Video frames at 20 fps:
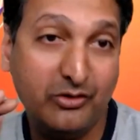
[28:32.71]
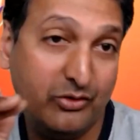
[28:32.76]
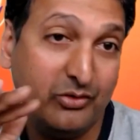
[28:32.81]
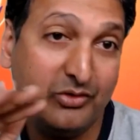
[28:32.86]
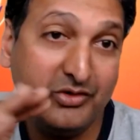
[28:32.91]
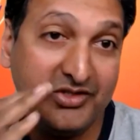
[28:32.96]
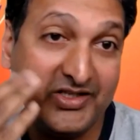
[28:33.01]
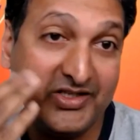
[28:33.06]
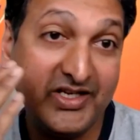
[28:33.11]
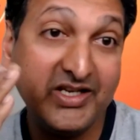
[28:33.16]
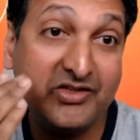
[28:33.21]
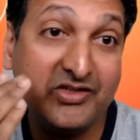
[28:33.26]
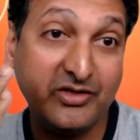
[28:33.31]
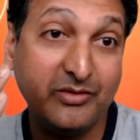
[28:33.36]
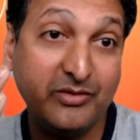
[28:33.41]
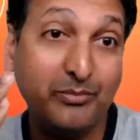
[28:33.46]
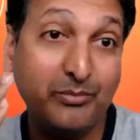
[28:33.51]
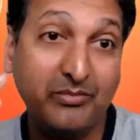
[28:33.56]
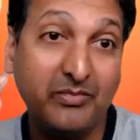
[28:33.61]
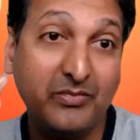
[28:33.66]
Don't change
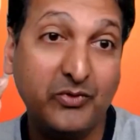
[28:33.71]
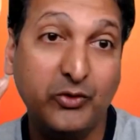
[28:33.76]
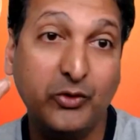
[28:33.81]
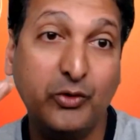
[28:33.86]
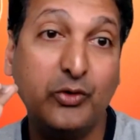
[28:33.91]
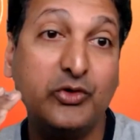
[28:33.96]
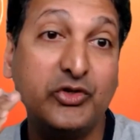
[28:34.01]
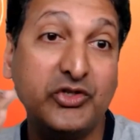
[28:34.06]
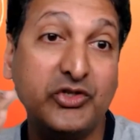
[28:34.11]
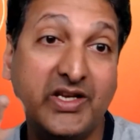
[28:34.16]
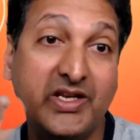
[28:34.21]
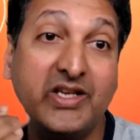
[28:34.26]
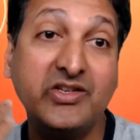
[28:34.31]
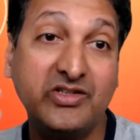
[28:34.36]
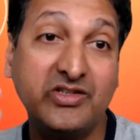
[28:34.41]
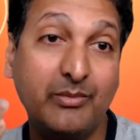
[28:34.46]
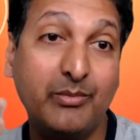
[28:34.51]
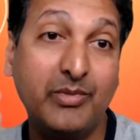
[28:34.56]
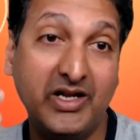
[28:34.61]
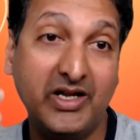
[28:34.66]

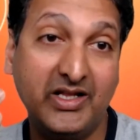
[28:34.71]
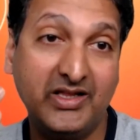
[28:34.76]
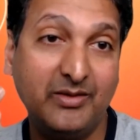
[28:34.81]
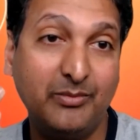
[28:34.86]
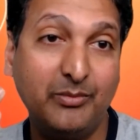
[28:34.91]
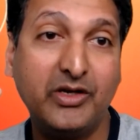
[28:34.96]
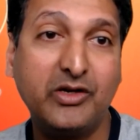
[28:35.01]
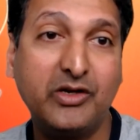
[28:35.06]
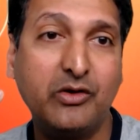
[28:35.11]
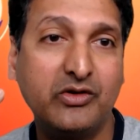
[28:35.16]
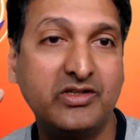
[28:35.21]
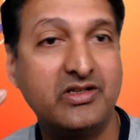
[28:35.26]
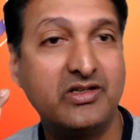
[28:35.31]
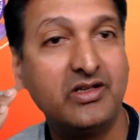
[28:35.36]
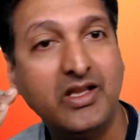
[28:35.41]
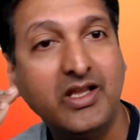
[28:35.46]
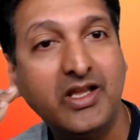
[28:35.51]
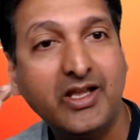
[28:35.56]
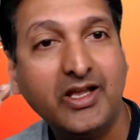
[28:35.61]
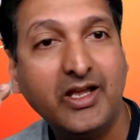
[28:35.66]
the breath,
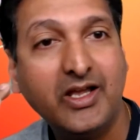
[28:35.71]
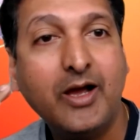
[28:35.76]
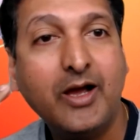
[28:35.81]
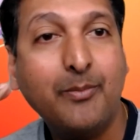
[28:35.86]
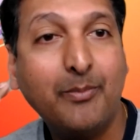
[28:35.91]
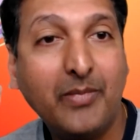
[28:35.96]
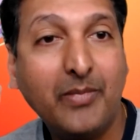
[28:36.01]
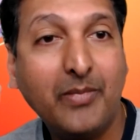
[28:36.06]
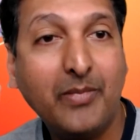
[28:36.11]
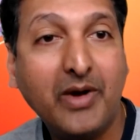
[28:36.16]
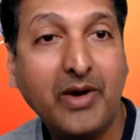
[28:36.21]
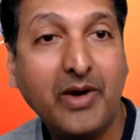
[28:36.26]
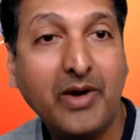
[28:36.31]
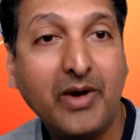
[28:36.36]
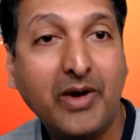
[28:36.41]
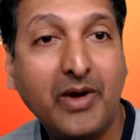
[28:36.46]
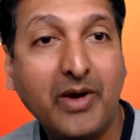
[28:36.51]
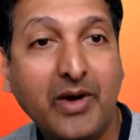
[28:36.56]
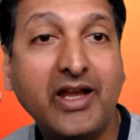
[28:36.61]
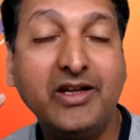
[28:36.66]
because a
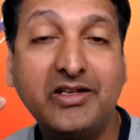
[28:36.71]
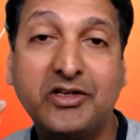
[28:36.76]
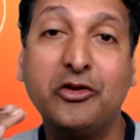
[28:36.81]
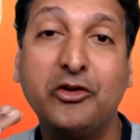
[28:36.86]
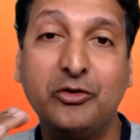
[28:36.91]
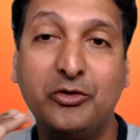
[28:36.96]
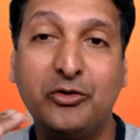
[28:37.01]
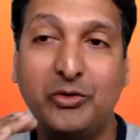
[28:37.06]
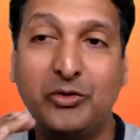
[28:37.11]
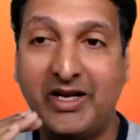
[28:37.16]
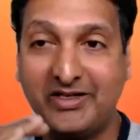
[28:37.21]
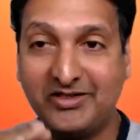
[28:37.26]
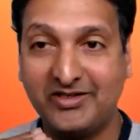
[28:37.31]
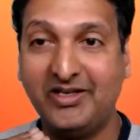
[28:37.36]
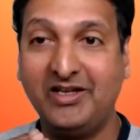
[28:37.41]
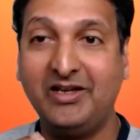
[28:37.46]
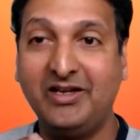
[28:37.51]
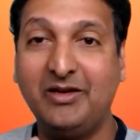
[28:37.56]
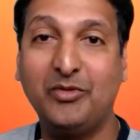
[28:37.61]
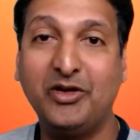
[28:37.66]
mind is tricking
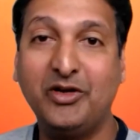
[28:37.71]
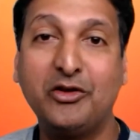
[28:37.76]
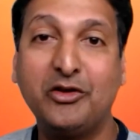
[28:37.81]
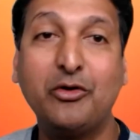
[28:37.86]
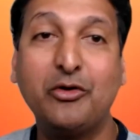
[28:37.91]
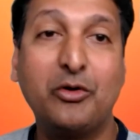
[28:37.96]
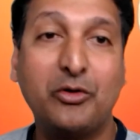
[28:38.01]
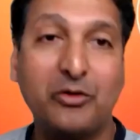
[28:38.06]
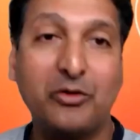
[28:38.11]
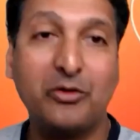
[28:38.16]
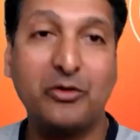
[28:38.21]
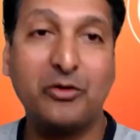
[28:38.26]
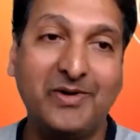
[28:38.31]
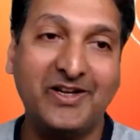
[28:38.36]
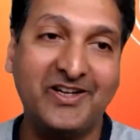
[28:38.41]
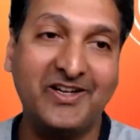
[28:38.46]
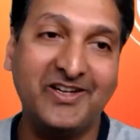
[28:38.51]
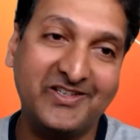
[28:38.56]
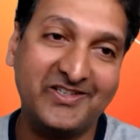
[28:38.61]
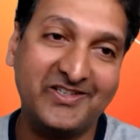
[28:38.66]
you to actually bring you out of